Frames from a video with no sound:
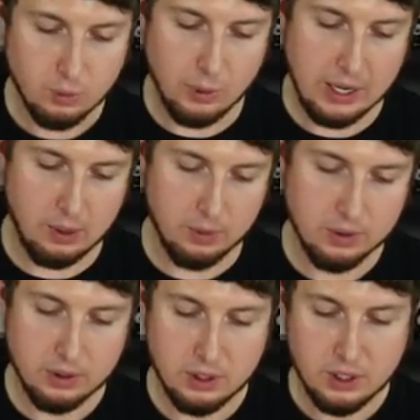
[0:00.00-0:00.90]
Wow.
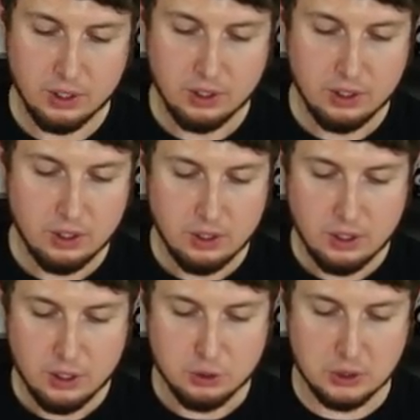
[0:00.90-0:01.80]

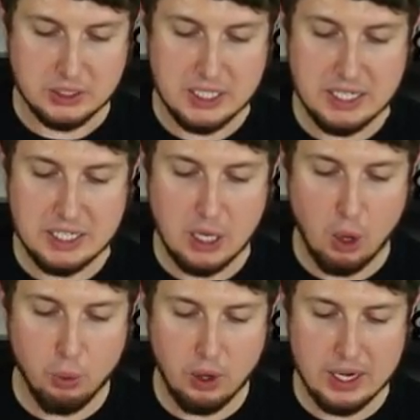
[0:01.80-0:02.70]
Dratini,
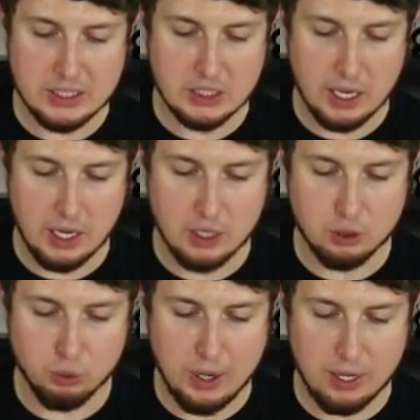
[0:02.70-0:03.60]
Rattata,
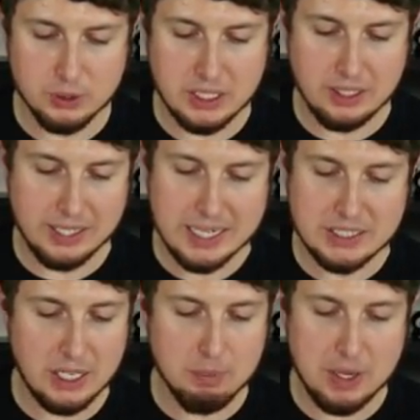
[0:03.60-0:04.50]
Drowsy. Like I
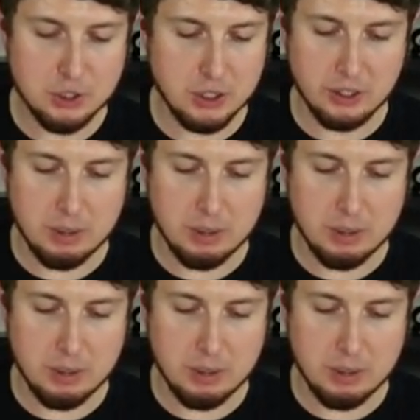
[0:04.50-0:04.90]
said, make sure you